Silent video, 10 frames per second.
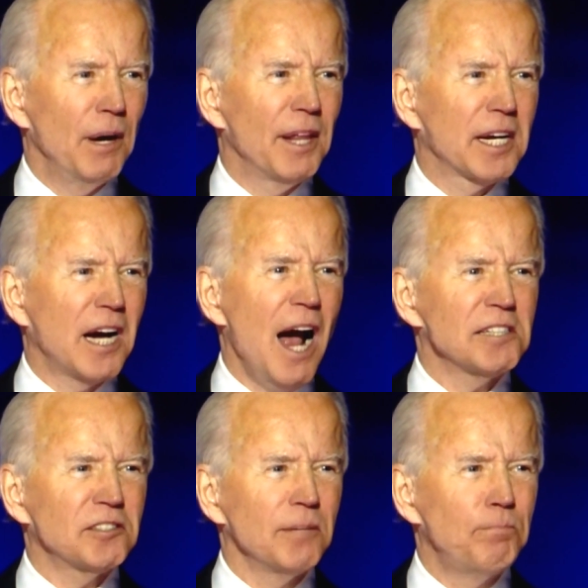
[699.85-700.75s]
by the
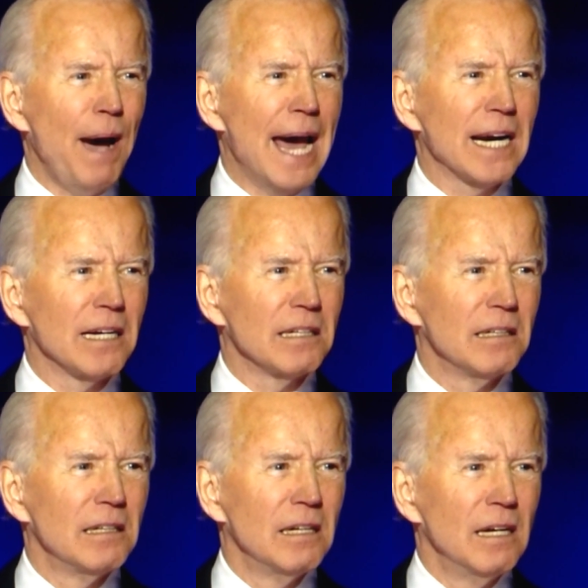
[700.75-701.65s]
constant battle
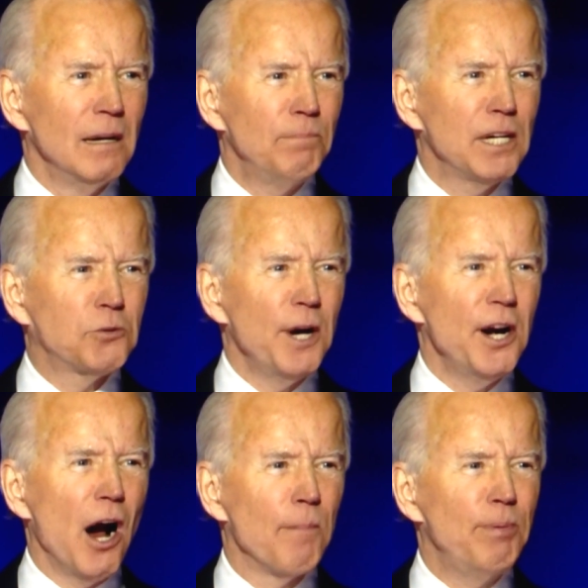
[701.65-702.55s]

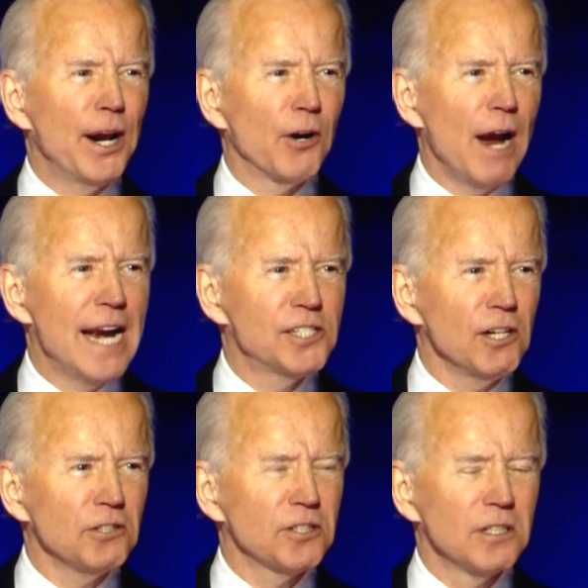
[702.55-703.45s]
between our better
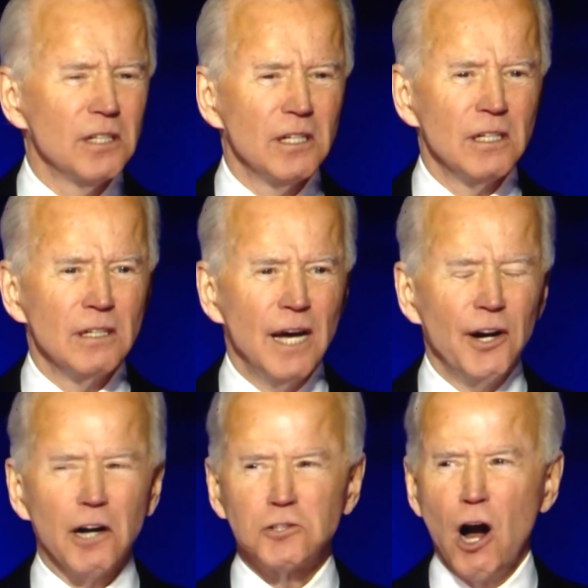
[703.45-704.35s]
angels
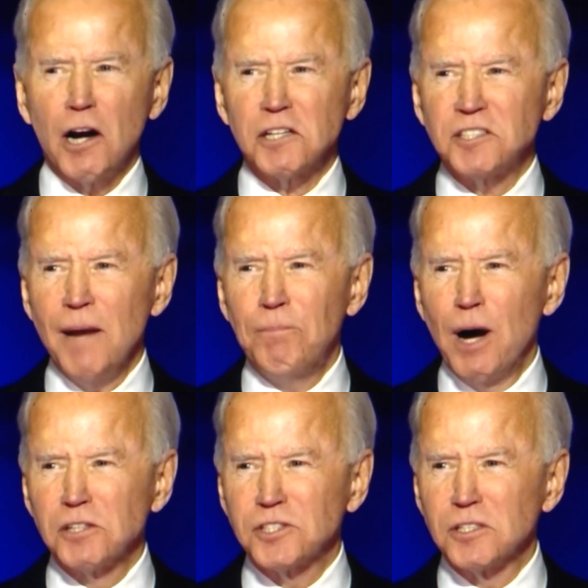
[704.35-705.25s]
and our darkest
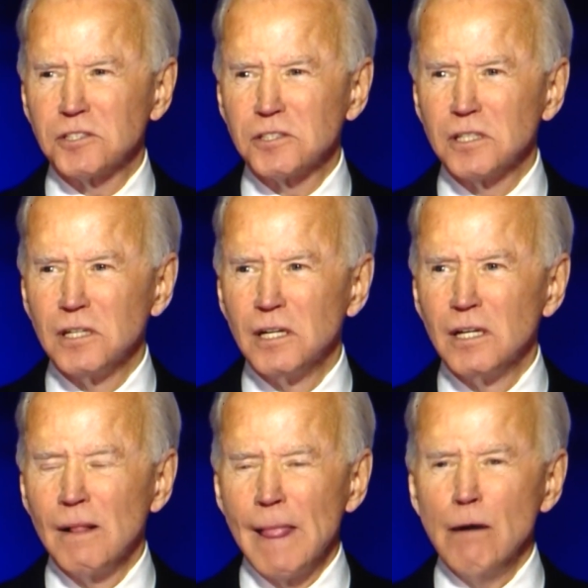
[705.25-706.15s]
impulses.
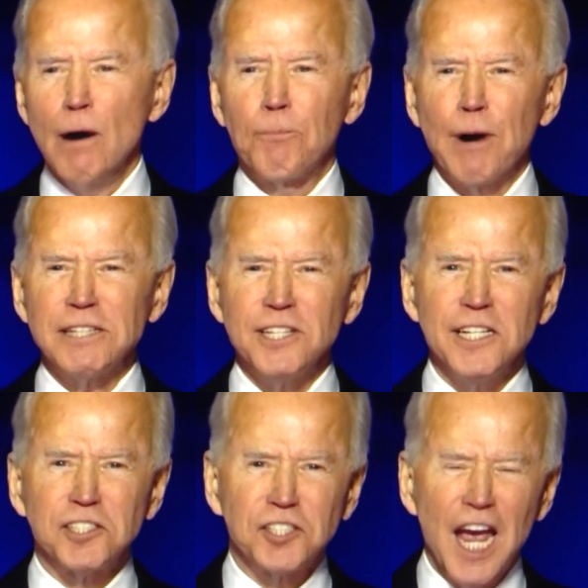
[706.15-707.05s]
And what
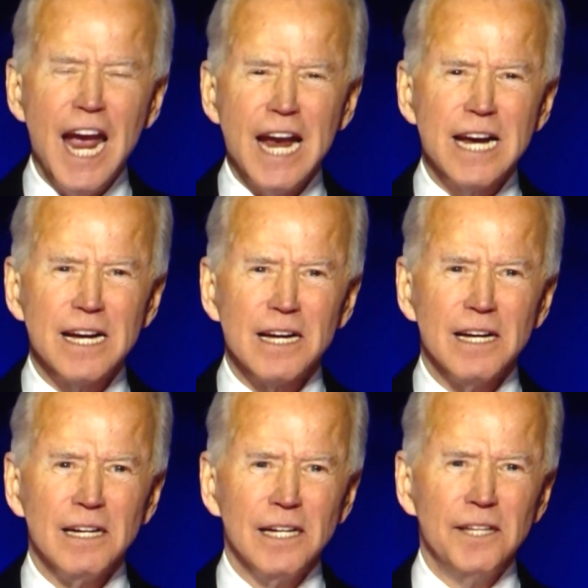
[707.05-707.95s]
presidents say
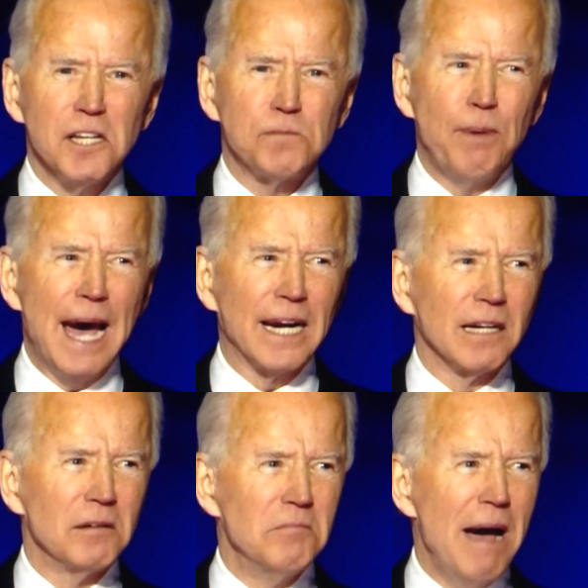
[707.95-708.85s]
in this
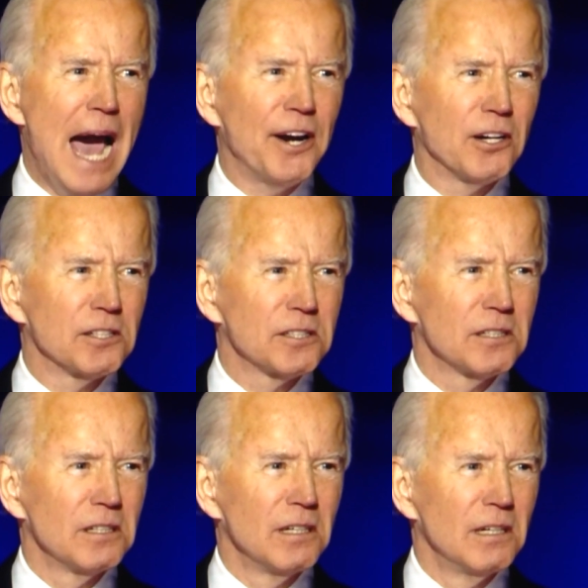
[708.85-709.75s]
battle matters.
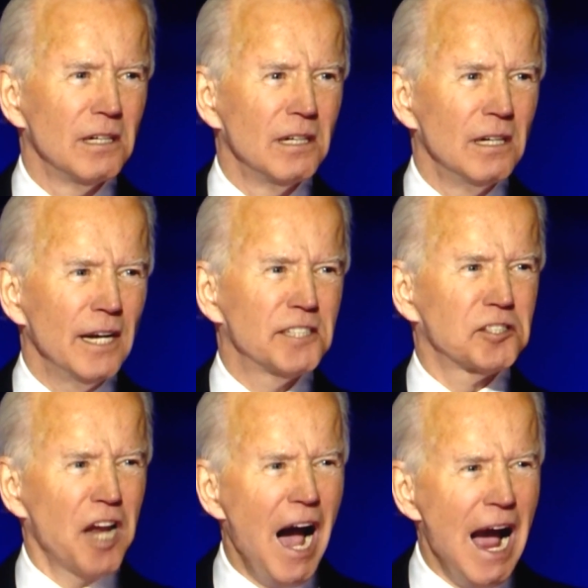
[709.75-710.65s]
It's
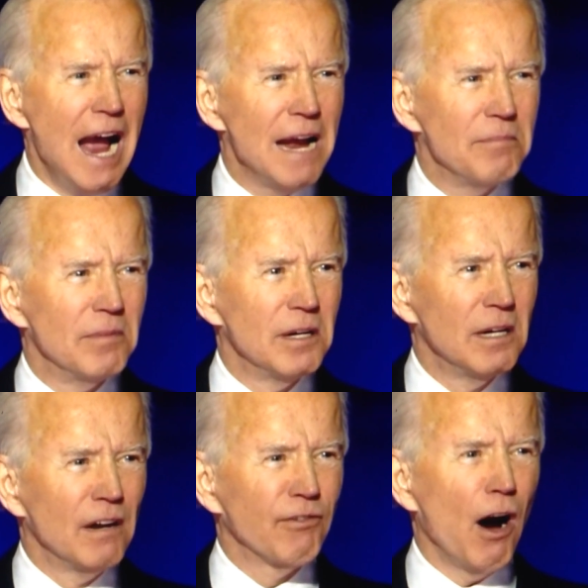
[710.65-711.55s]
time
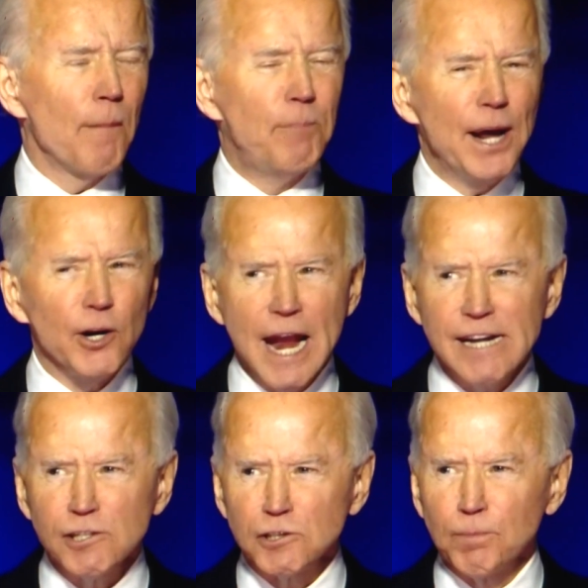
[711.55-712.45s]
for our better
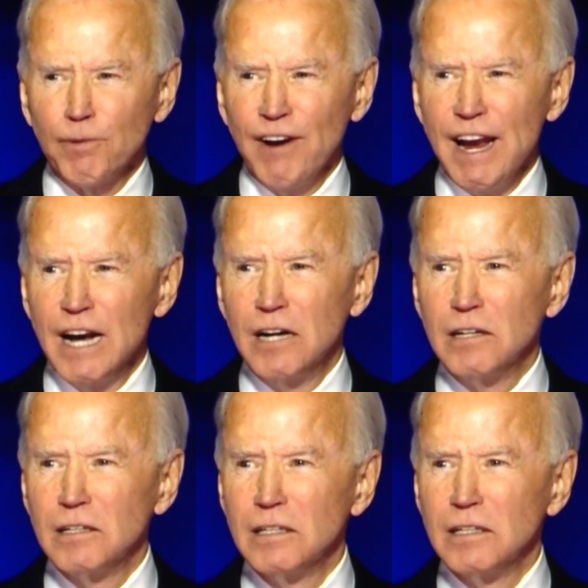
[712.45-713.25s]
angels to prevail.